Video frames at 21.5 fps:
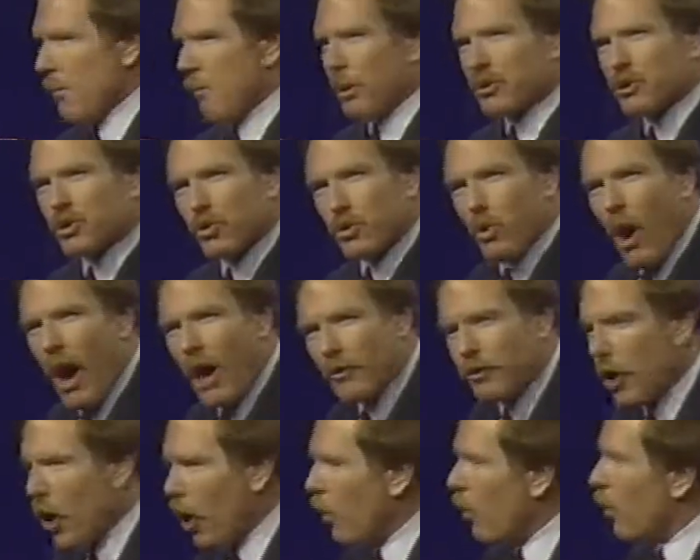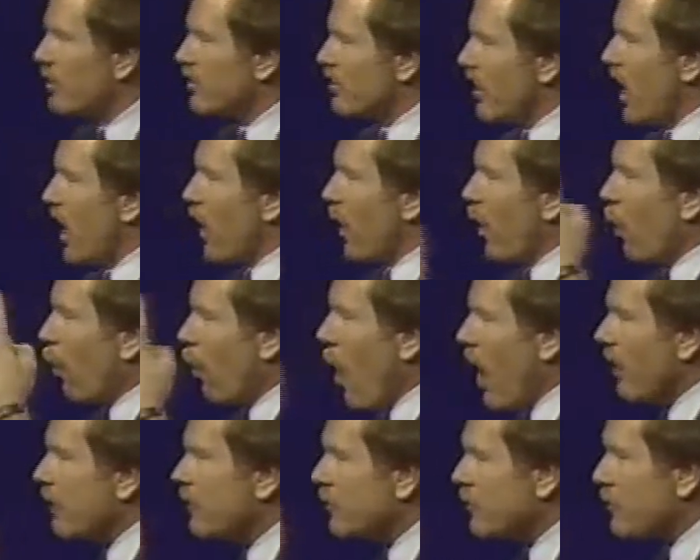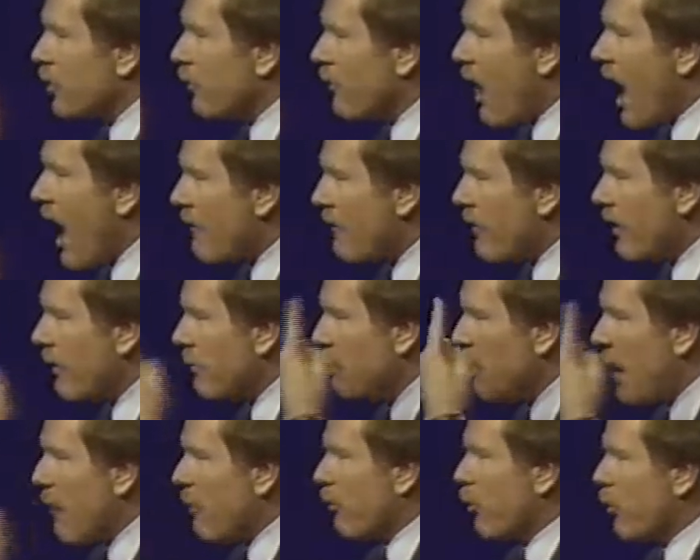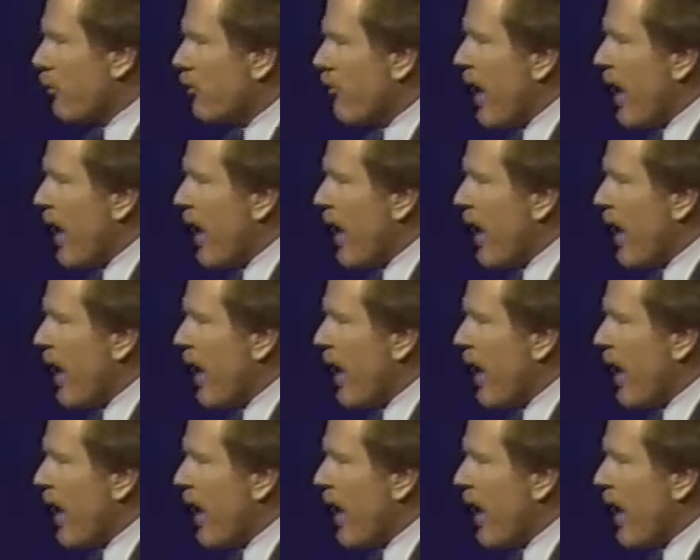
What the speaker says: But Squanto was there. The one surviving member